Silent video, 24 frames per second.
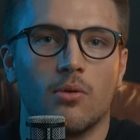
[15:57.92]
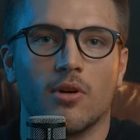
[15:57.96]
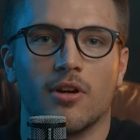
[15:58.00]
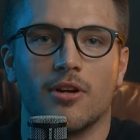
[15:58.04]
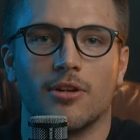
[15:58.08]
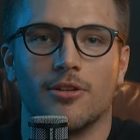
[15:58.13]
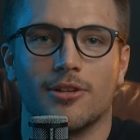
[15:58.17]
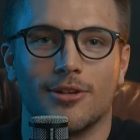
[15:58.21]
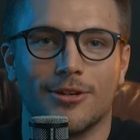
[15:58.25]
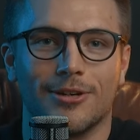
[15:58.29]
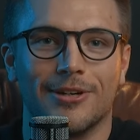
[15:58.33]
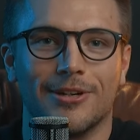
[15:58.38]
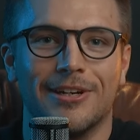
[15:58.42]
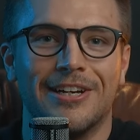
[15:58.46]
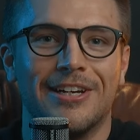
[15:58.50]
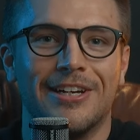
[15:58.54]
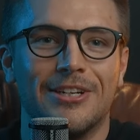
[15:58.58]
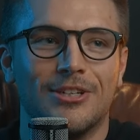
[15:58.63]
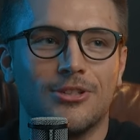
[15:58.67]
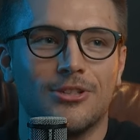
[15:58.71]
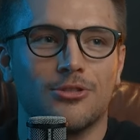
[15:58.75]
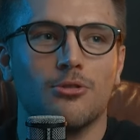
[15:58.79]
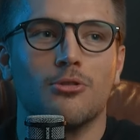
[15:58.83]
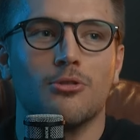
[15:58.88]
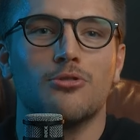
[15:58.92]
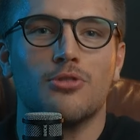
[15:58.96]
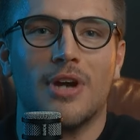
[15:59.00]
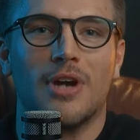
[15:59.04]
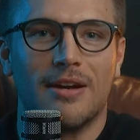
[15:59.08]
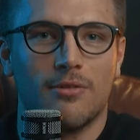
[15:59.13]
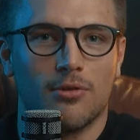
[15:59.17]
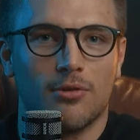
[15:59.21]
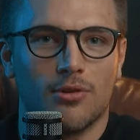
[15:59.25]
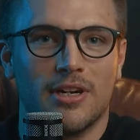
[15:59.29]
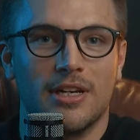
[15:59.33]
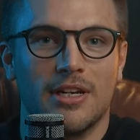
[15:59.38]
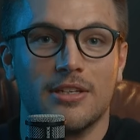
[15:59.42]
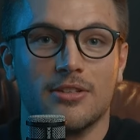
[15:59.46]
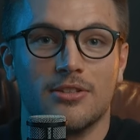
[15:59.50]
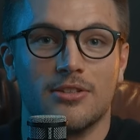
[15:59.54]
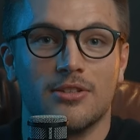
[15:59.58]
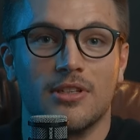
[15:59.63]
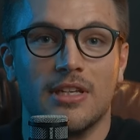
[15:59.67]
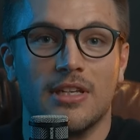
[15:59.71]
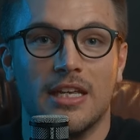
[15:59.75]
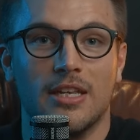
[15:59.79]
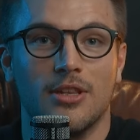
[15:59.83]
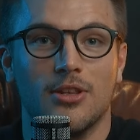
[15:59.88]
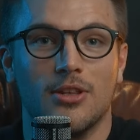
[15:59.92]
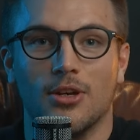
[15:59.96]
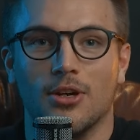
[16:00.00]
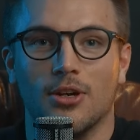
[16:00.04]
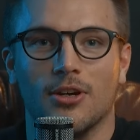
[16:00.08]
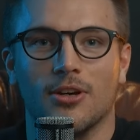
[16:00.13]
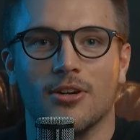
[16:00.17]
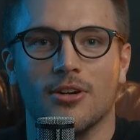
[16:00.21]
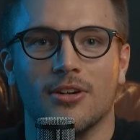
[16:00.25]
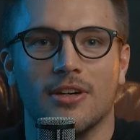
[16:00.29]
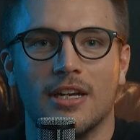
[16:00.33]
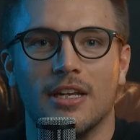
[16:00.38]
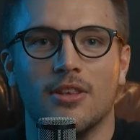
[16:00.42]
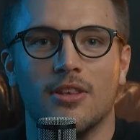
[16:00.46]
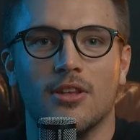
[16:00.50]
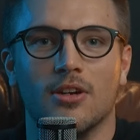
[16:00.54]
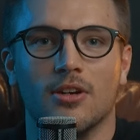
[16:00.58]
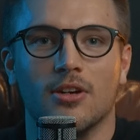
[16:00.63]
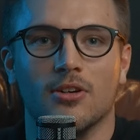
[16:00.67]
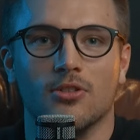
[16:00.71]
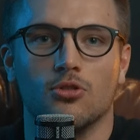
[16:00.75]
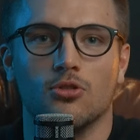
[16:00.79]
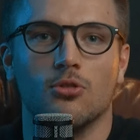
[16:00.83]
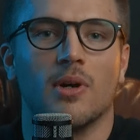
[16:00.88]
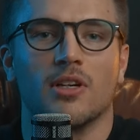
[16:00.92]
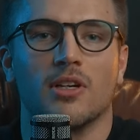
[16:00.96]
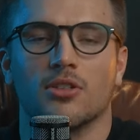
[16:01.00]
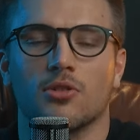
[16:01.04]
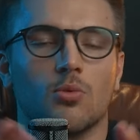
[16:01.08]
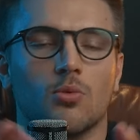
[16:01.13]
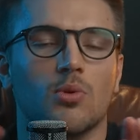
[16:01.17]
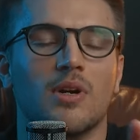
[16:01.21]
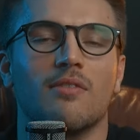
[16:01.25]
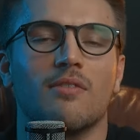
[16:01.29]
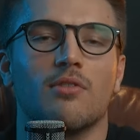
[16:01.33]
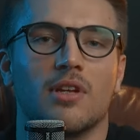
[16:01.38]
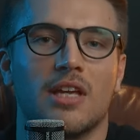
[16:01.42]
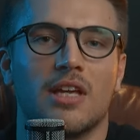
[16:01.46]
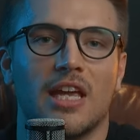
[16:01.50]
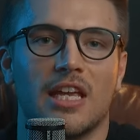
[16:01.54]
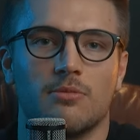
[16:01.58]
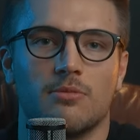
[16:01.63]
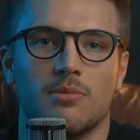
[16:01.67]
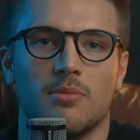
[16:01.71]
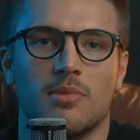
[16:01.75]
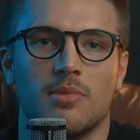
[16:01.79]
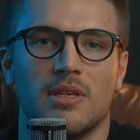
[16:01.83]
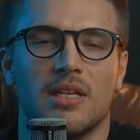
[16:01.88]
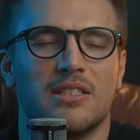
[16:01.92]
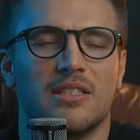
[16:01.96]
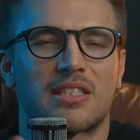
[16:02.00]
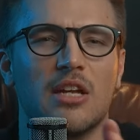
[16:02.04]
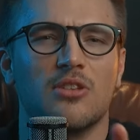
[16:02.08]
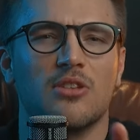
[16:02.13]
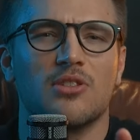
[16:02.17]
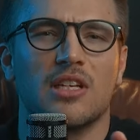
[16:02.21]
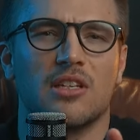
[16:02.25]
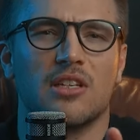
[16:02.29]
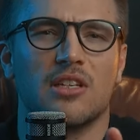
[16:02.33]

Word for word: their screwdriver is in their in their toolbox, or whatever the case may be. It sounds like right.